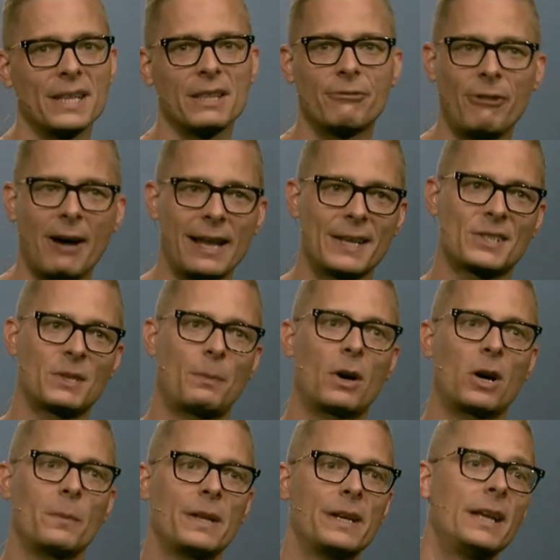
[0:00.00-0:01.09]
in the finance
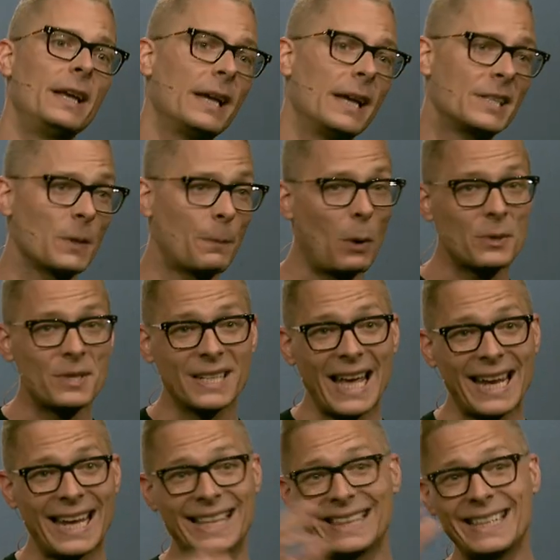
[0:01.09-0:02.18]
department is supposed to
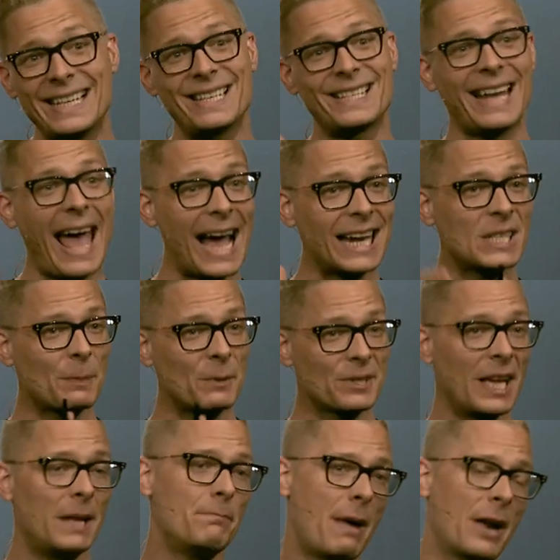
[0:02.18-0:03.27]
get at least X
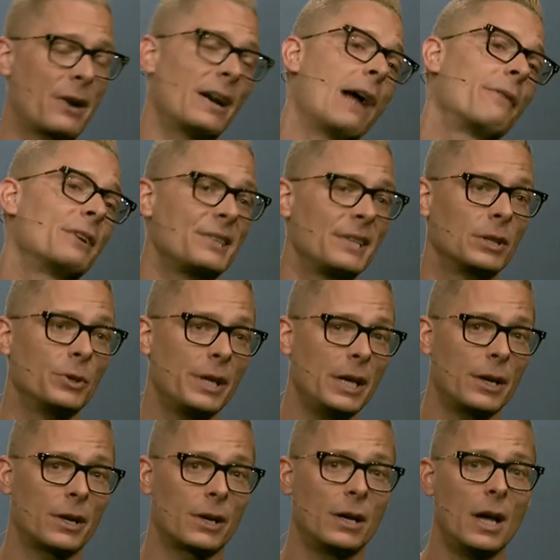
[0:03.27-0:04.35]
percent better every single
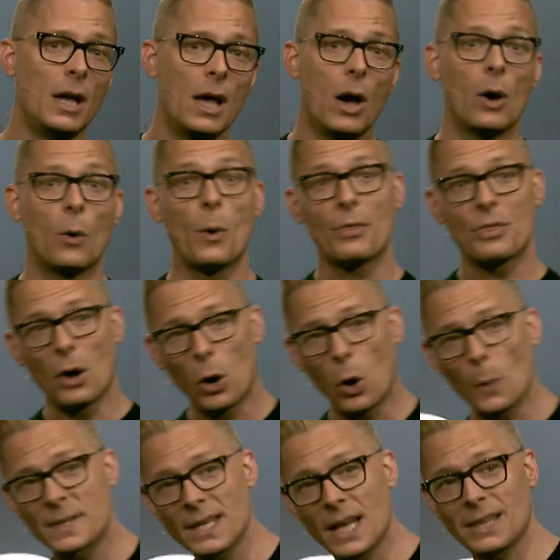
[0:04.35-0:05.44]
year with the
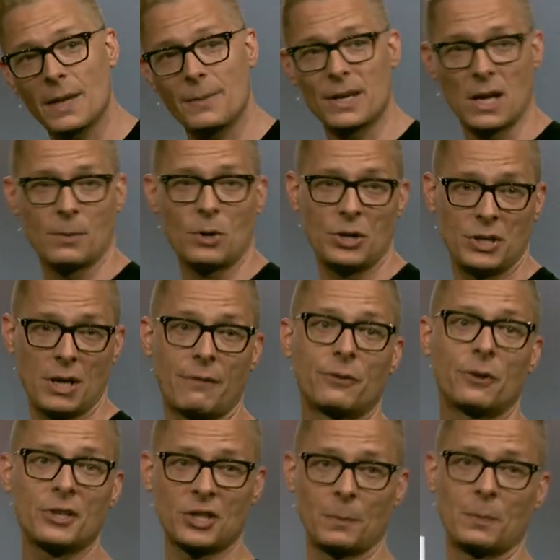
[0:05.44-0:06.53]
hopes that they become good enough
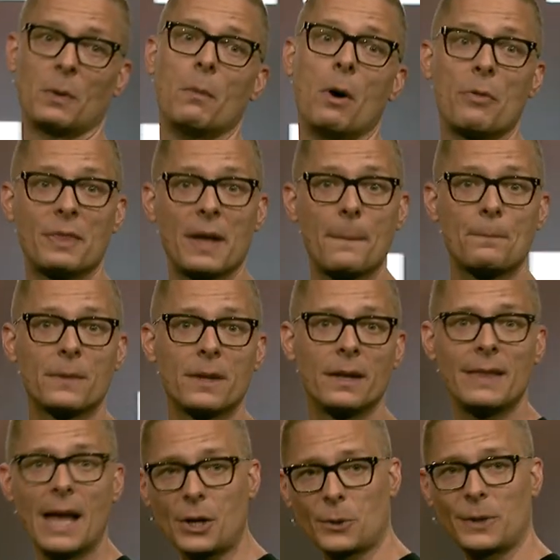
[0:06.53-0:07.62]
for us to promote them.
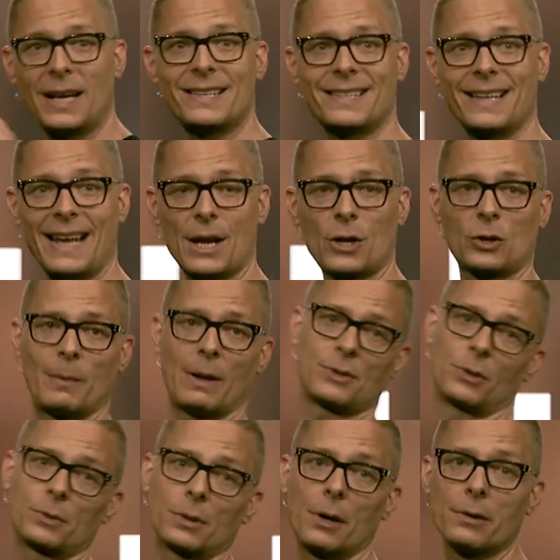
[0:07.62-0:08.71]
That creates
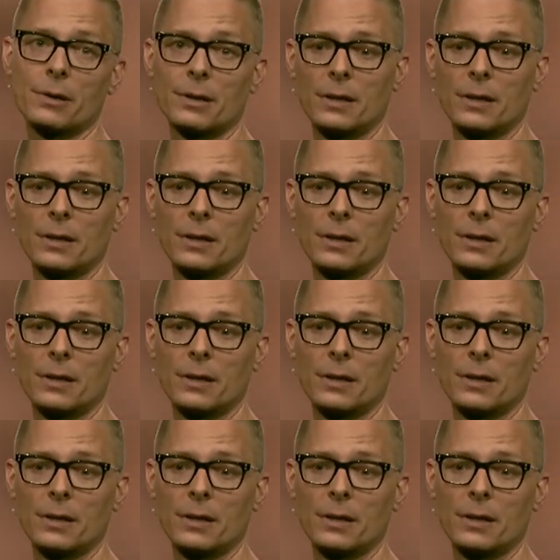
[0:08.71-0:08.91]
incremental growth.